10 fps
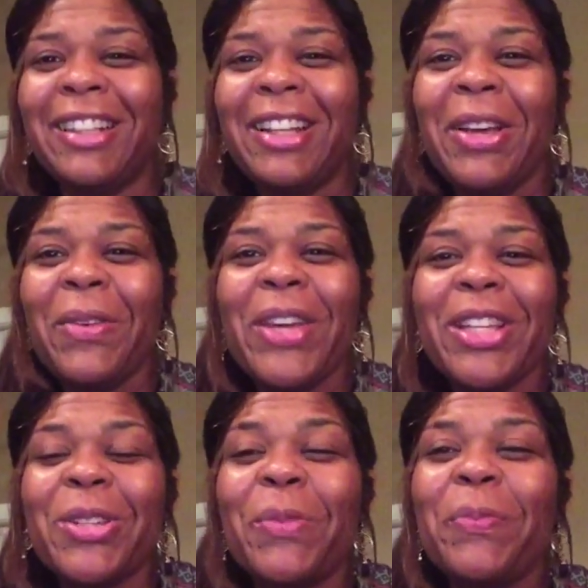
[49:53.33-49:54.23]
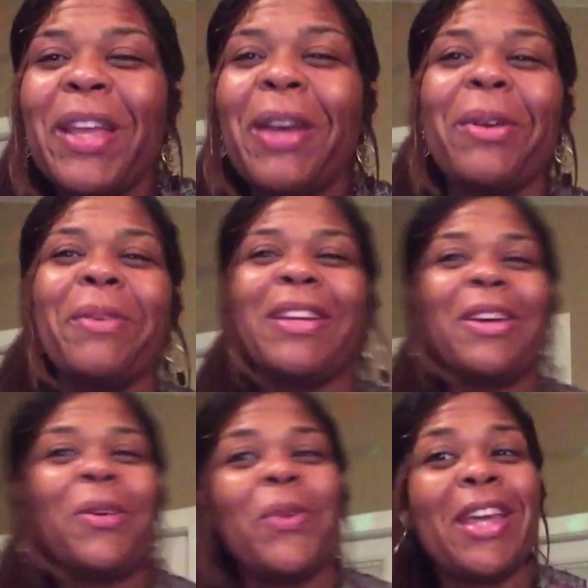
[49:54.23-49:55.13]
we could do. I mean,
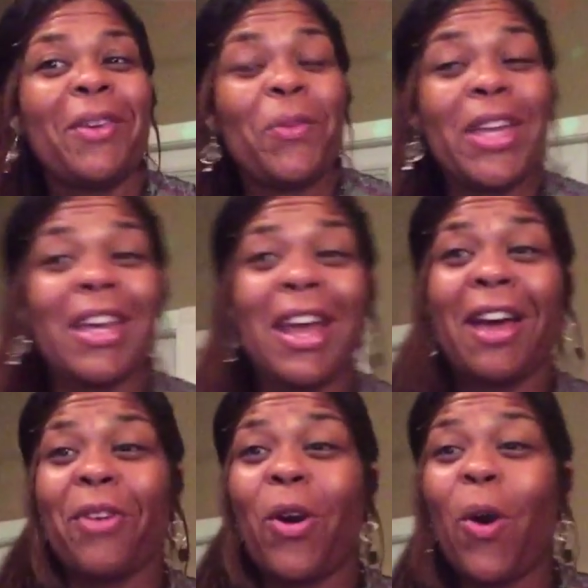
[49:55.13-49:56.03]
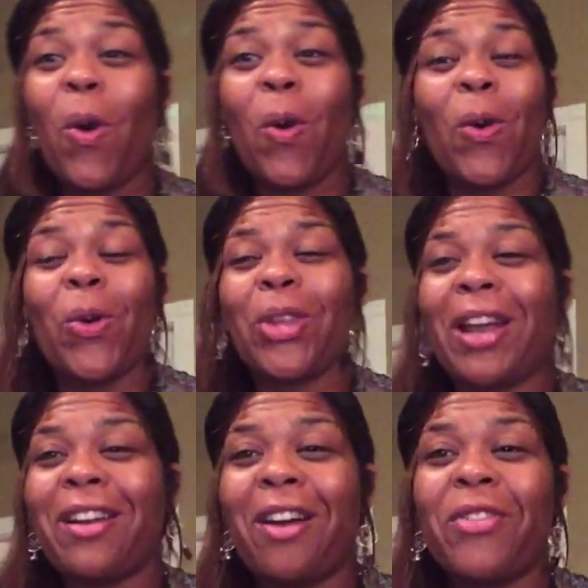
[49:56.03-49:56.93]
we could have a whole lot
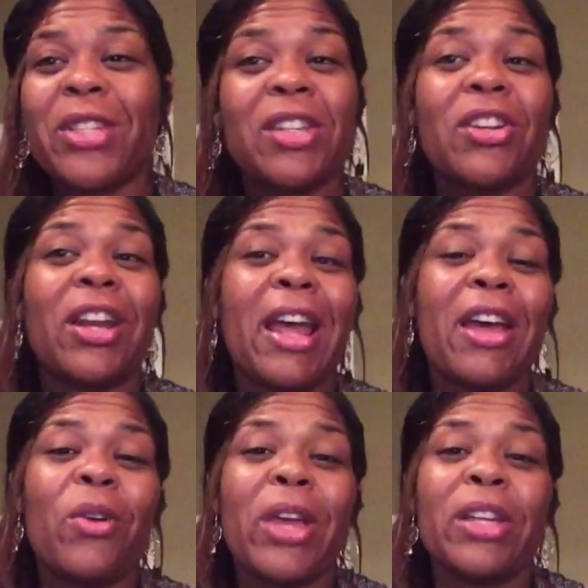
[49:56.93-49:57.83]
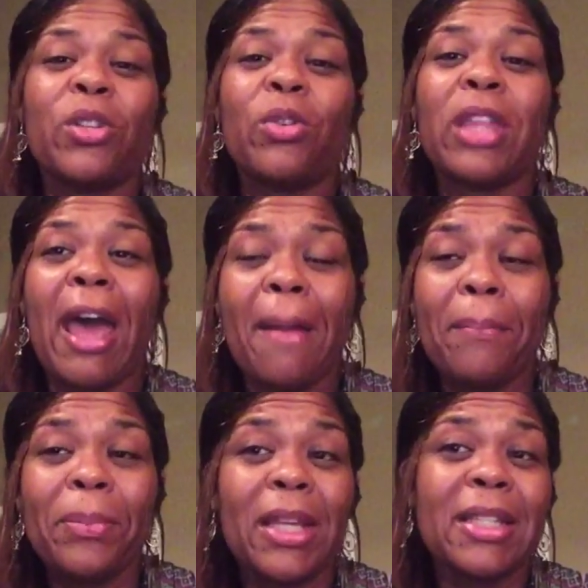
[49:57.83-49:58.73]
of conversation on that. Okay, so that
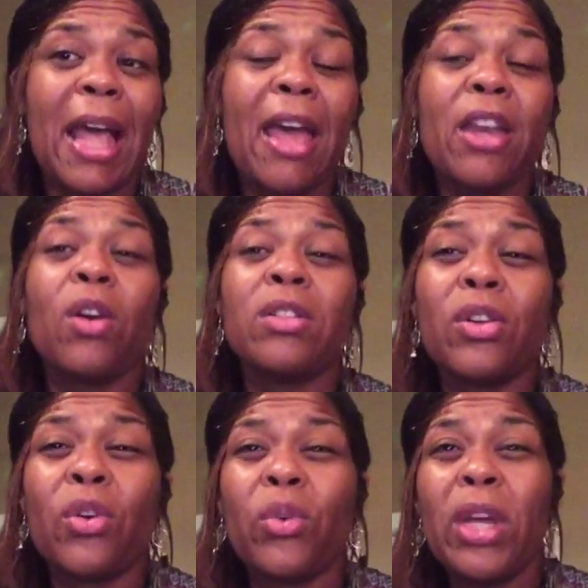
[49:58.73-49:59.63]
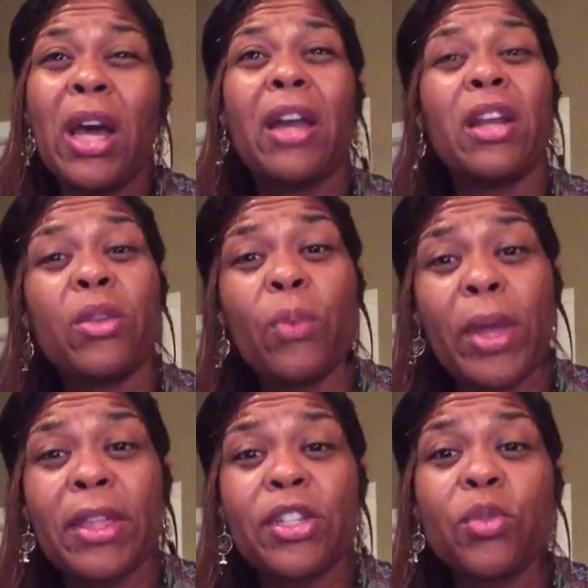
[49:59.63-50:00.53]
is that, and also another way
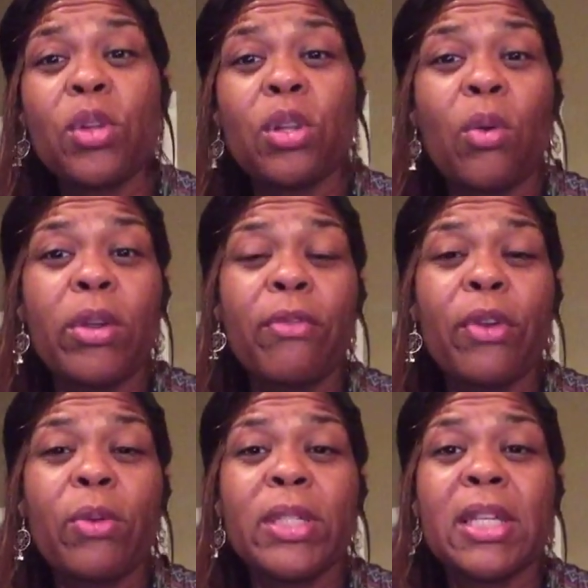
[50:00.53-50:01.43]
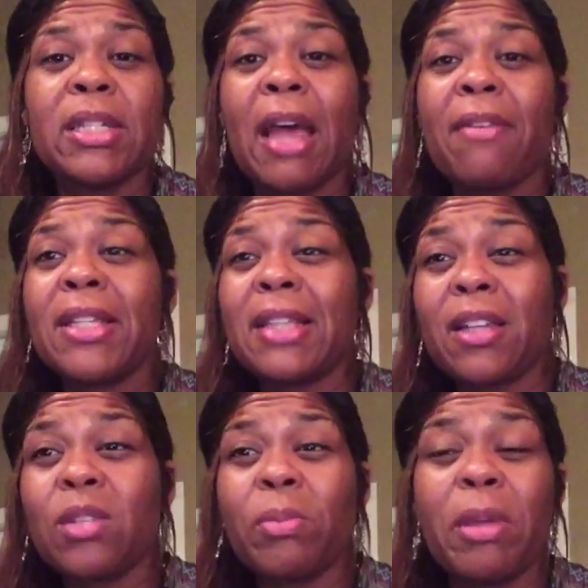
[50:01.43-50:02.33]
that you can lower your frequency is having
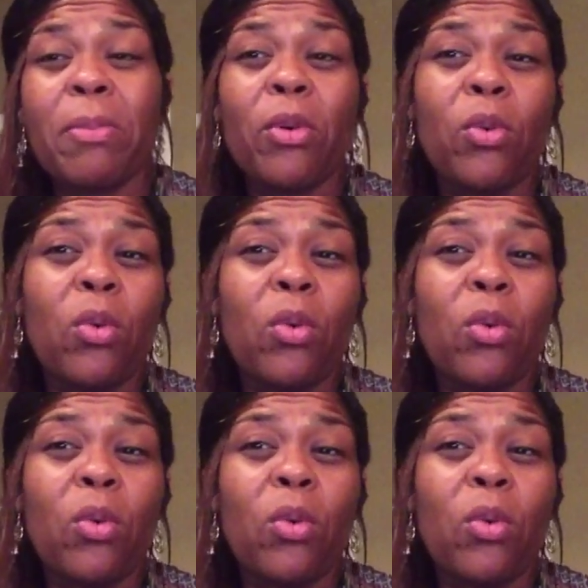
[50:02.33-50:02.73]
sex with people who